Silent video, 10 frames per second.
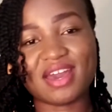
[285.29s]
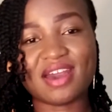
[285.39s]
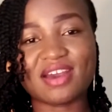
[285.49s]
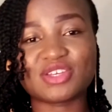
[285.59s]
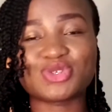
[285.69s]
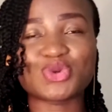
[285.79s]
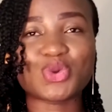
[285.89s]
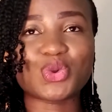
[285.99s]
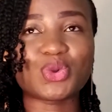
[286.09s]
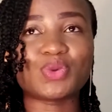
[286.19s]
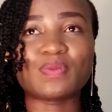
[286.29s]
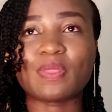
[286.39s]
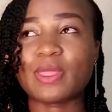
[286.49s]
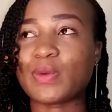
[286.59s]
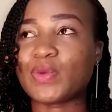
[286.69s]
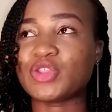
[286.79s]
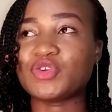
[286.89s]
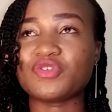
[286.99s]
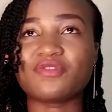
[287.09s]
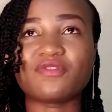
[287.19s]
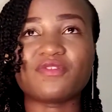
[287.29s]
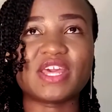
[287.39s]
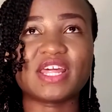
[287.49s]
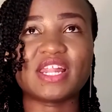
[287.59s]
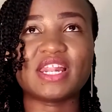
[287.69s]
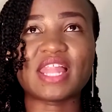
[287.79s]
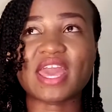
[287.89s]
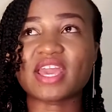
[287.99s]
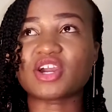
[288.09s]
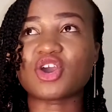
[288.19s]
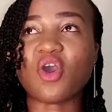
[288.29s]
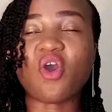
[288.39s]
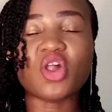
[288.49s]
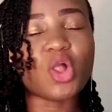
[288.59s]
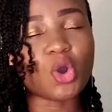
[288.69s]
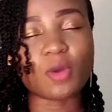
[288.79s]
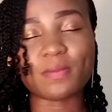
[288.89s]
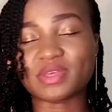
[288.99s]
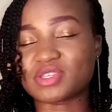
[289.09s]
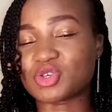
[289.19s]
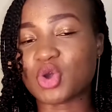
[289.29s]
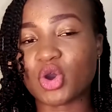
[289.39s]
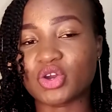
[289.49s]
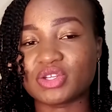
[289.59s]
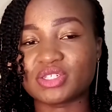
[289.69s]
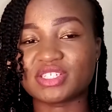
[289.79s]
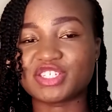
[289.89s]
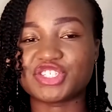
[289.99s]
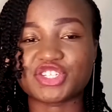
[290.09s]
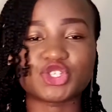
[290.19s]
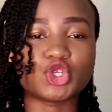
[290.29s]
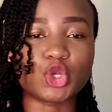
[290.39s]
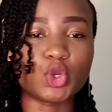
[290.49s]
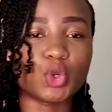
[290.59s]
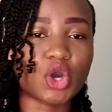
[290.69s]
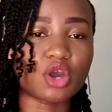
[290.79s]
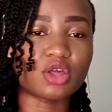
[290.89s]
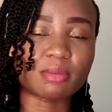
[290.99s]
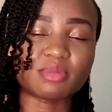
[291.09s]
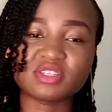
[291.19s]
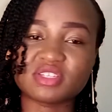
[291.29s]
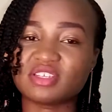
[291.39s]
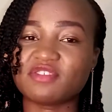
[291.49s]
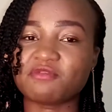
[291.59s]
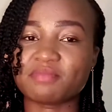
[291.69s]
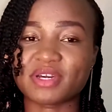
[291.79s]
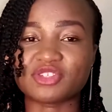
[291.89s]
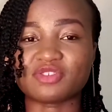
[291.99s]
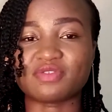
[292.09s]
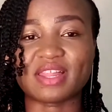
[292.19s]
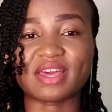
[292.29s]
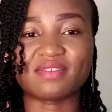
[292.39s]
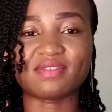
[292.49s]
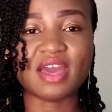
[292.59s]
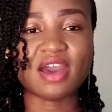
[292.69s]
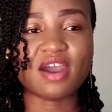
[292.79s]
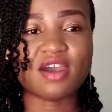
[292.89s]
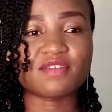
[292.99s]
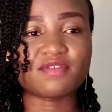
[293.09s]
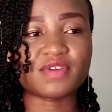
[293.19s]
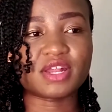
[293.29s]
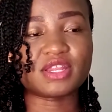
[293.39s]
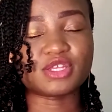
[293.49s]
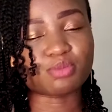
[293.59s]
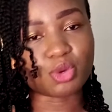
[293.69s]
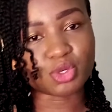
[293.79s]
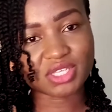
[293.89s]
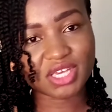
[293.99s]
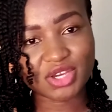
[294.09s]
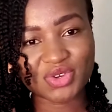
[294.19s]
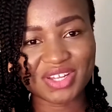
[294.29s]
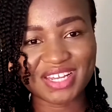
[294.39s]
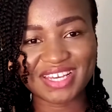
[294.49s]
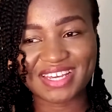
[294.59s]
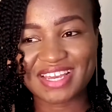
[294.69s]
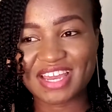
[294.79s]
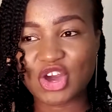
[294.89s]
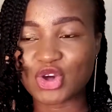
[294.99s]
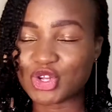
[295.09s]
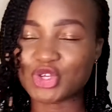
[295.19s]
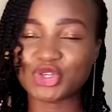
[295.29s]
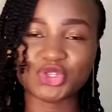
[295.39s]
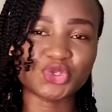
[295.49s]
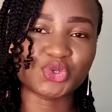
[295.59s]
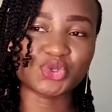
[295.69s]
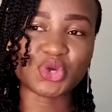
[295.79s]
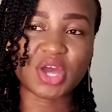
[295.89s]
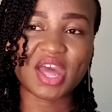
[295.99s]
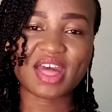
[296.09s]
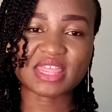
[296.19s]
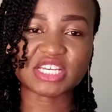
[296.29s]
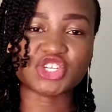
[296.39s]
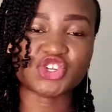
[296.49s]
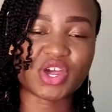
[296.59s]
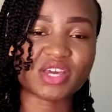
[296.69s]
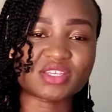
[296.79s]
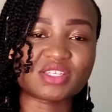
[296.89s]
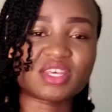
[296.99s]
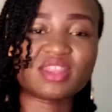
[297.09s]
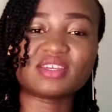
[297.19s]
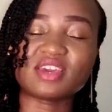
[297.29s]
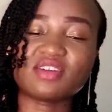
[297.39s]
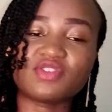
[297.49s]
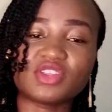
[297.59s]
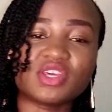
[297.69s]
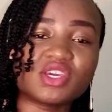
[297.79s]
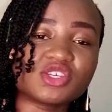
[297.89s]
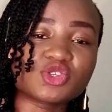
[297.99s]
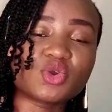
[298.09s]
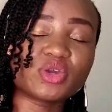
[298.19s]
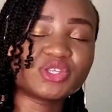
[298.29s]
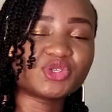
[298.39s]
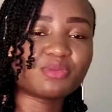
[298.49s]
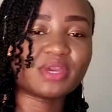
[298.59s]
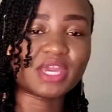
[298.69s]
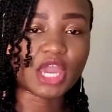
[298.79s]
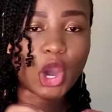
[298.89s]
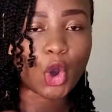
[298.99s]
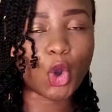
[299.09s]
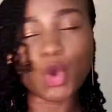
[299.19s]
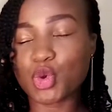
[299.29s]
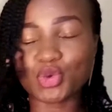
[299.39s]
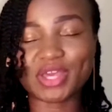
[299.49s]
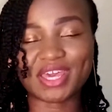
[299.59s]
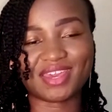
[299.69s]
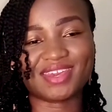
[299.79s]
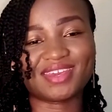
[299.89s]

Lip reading: So when you feel like all hope is gone, just look on the positive part of life. Feel the spokes equally. Hold on to the trust that everything is going to be okay.